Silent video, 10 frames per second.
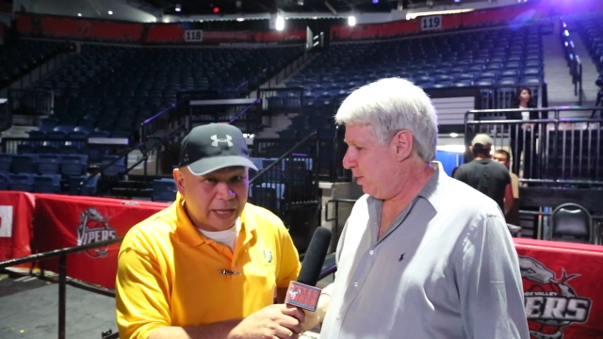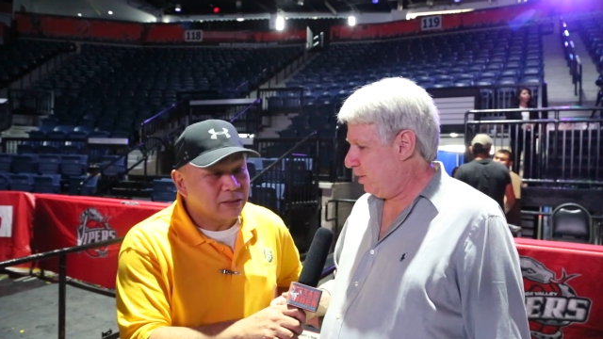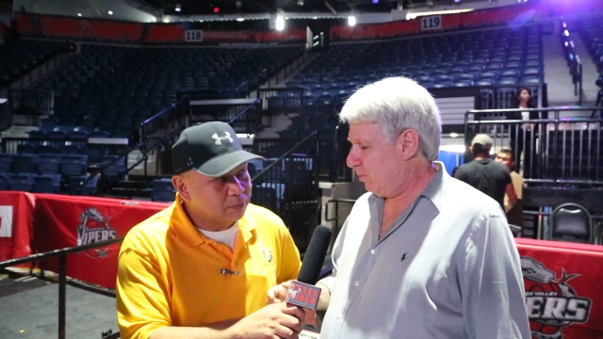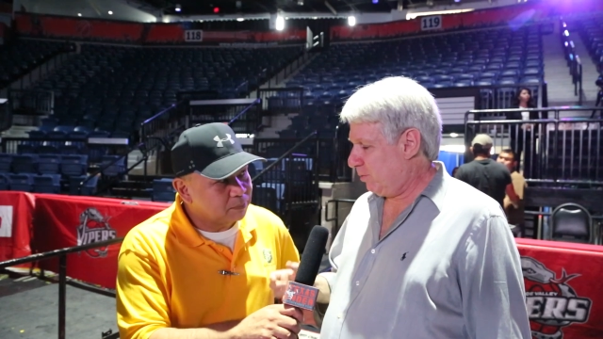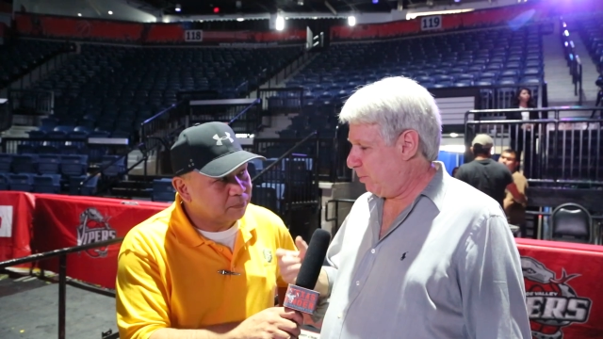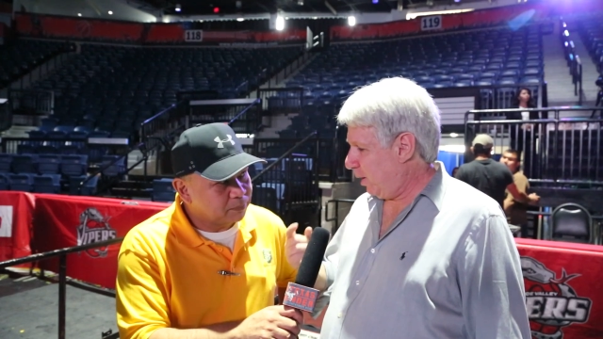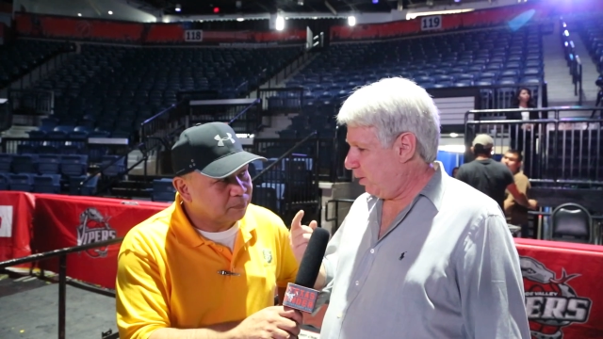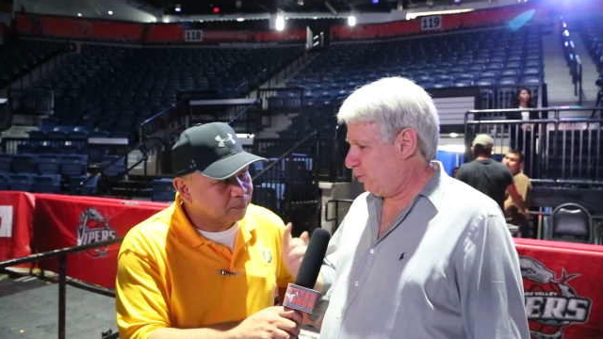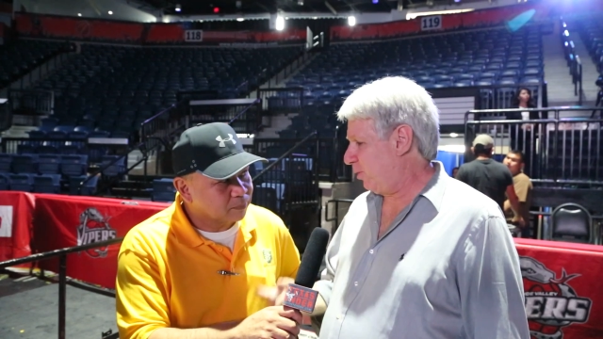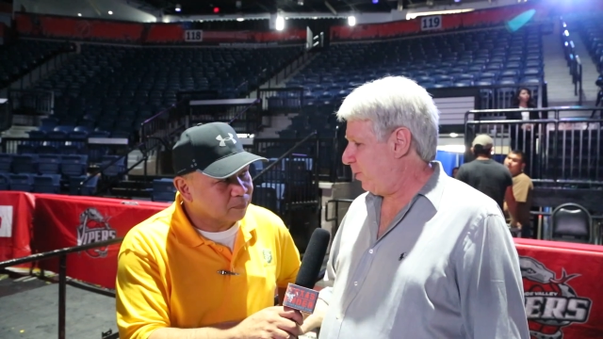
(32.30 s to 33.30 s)
Speaker 1: Yeah.
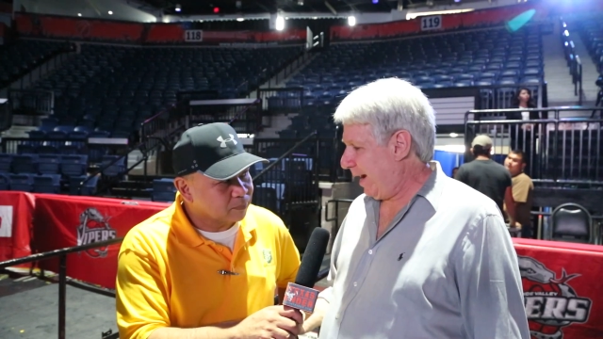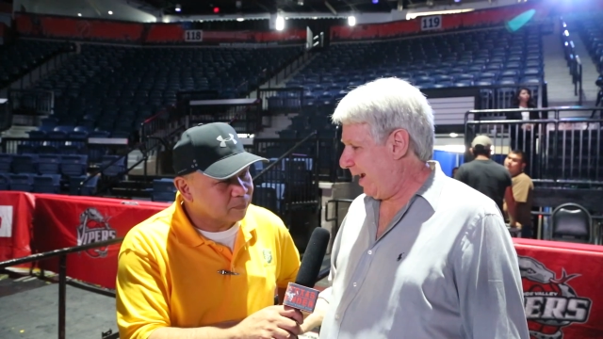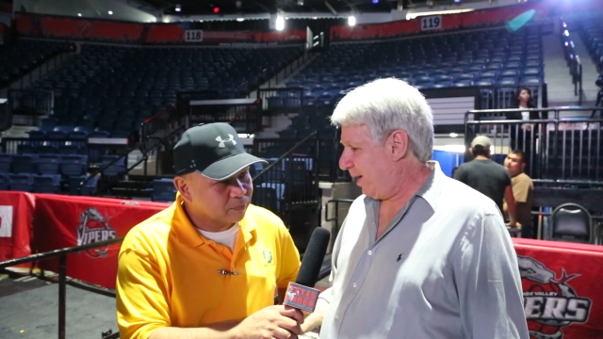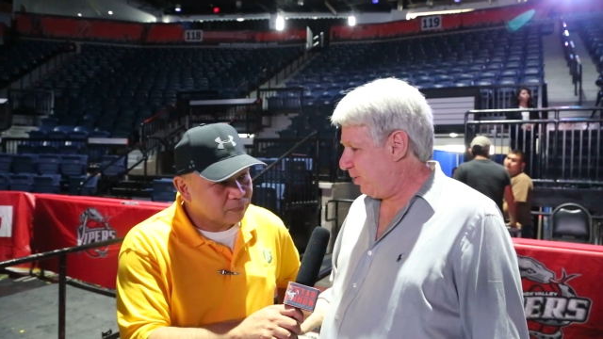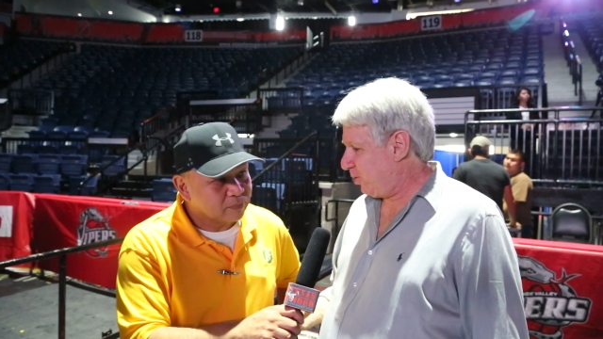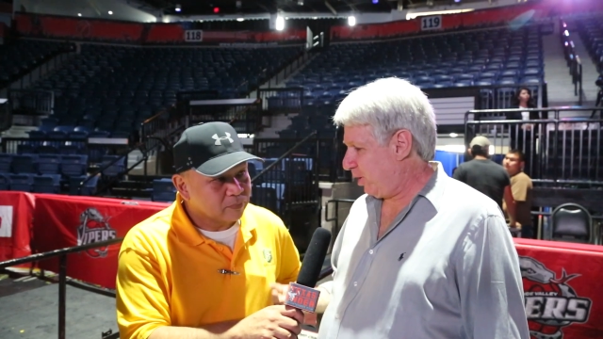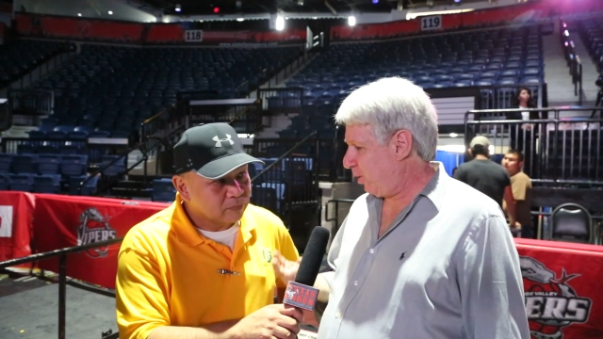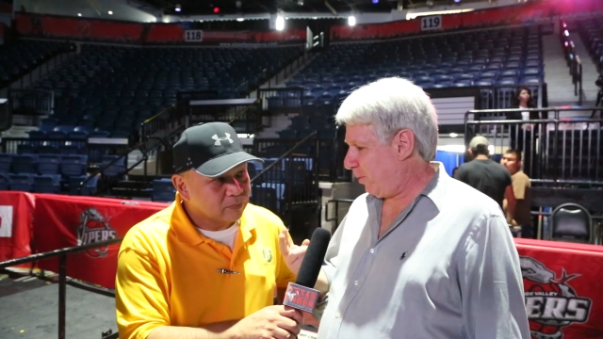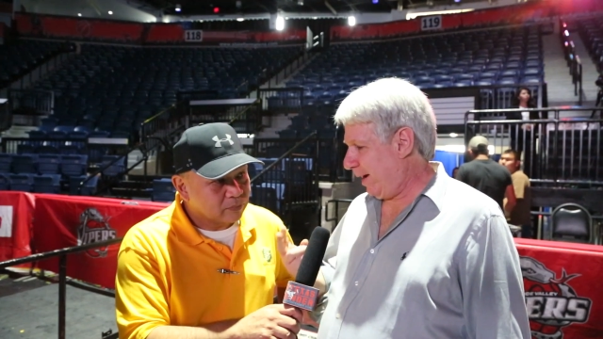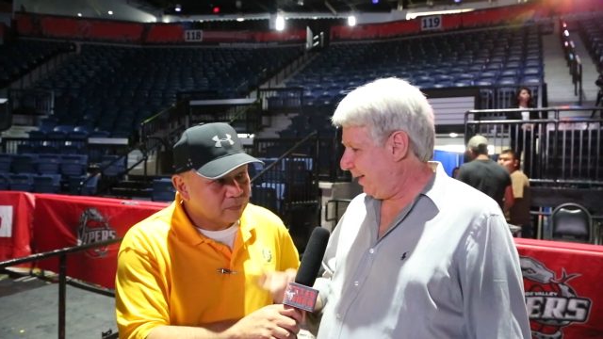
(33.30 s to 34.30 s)
Roberto Duran,
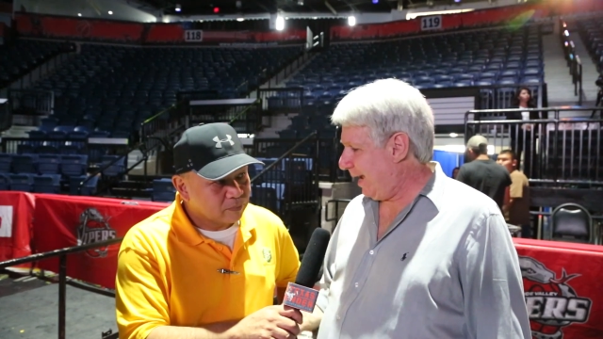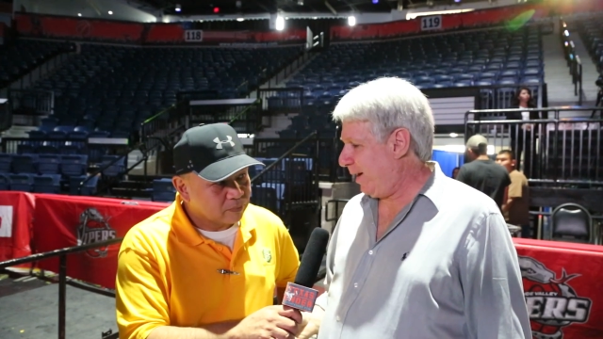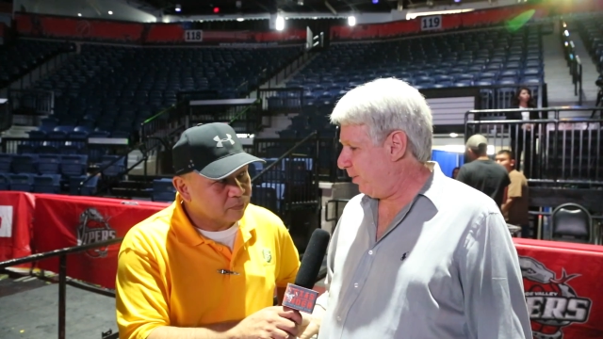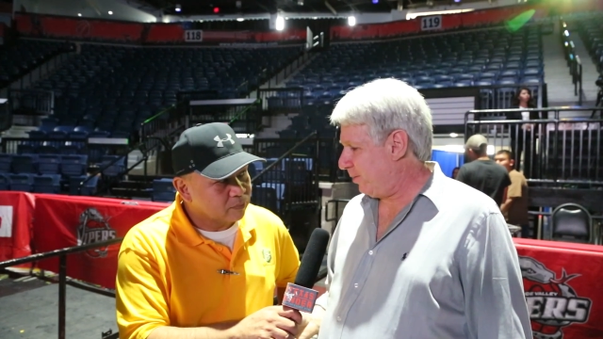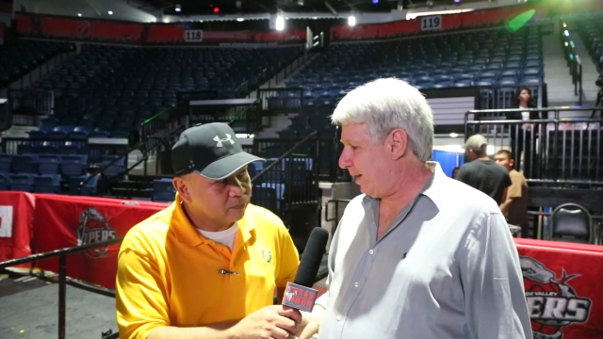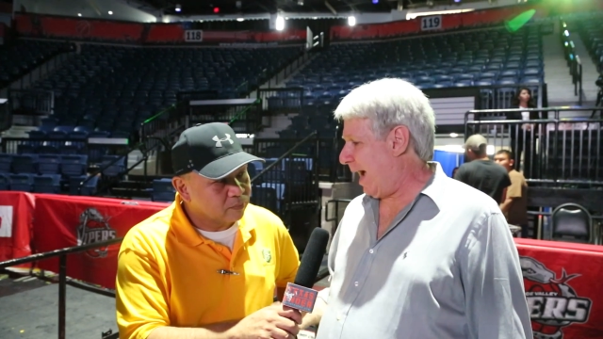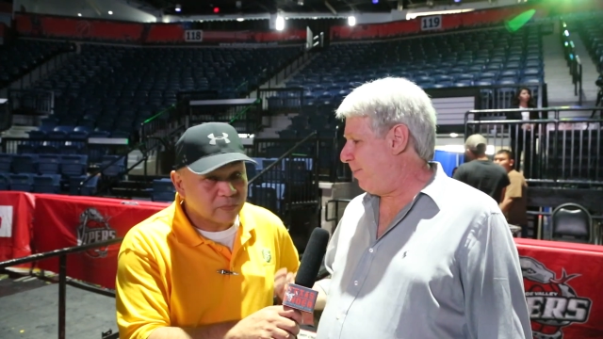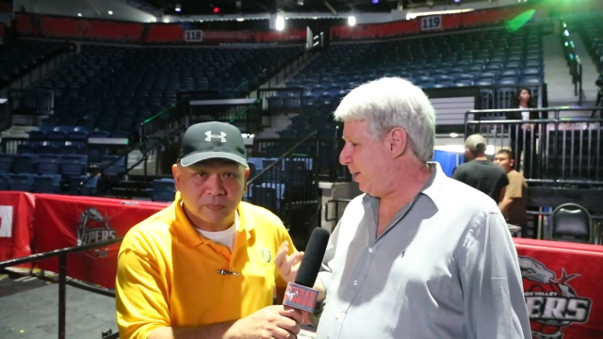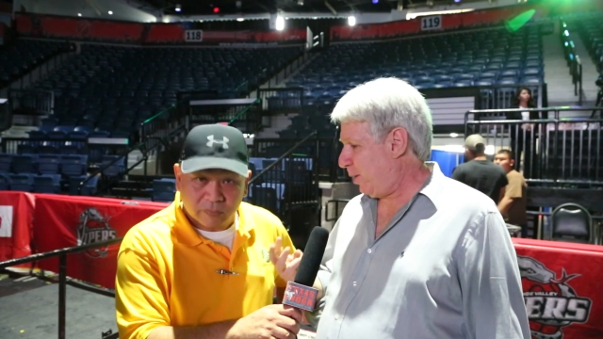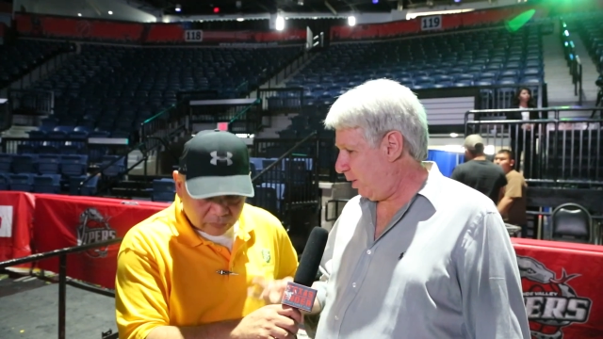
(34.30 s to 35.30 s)
Sugar Ray Leonard,
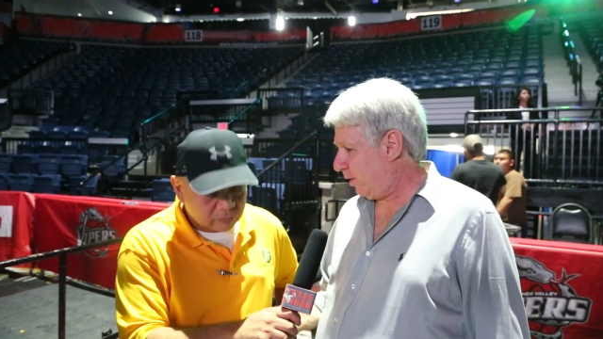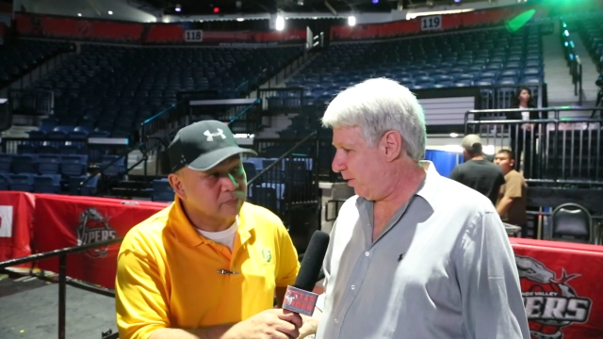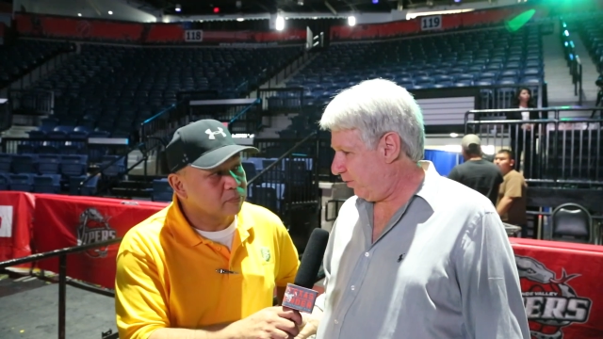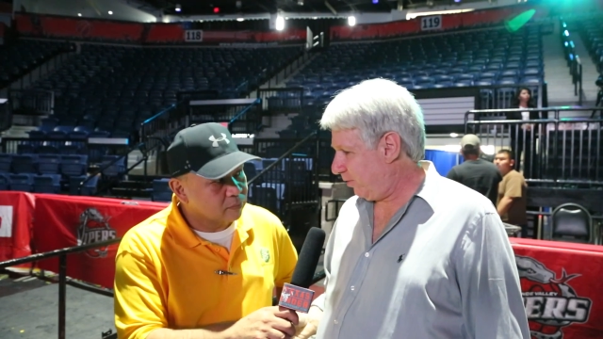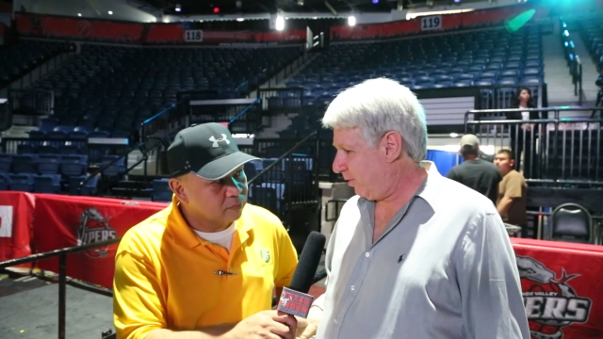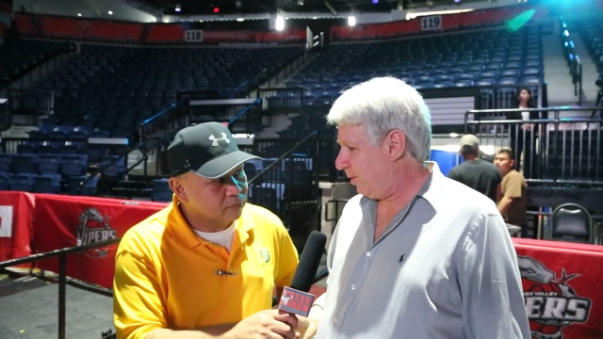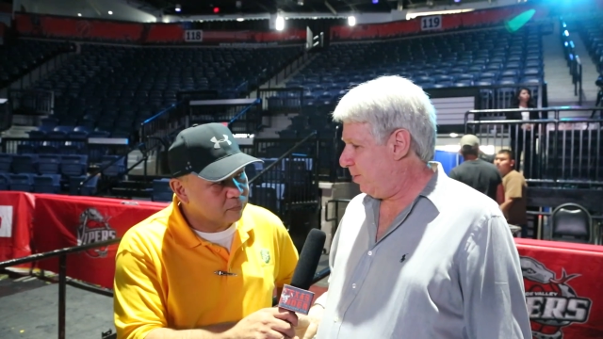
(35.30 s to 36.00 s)
Tommy Hearns,